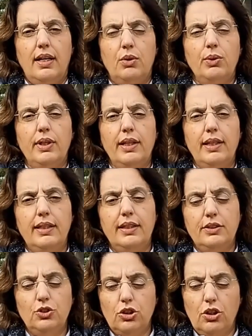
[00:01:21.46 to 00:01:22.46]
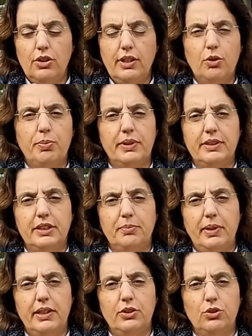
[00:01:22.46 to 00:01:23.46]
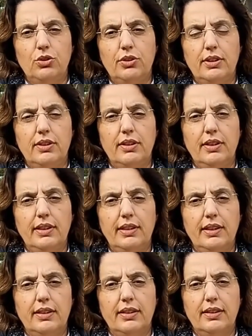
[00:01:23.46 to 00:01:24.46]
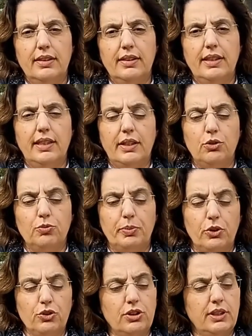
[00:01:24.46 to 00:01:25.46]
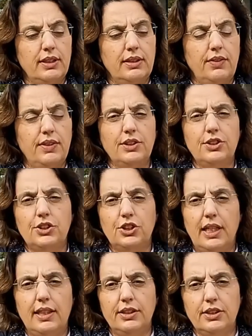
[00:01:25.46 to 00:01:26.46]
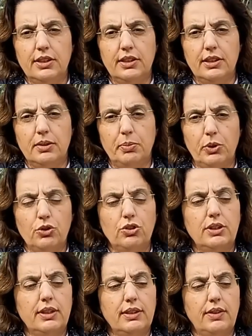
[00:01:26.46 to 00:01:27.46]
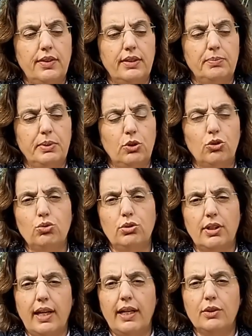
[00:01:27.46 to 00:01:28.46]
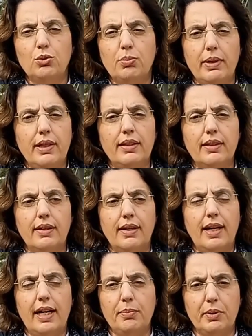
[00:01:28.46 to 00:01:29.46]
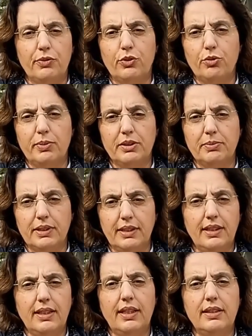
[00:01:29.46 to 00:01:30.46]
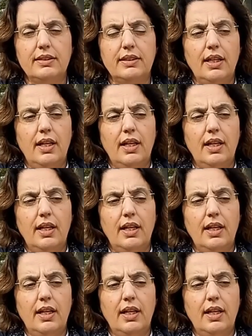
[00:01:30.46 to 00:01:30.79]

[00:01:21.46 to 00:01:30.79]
We really enjoy our participation in ICARUS project. This is a challenging project because we try to make high performance materials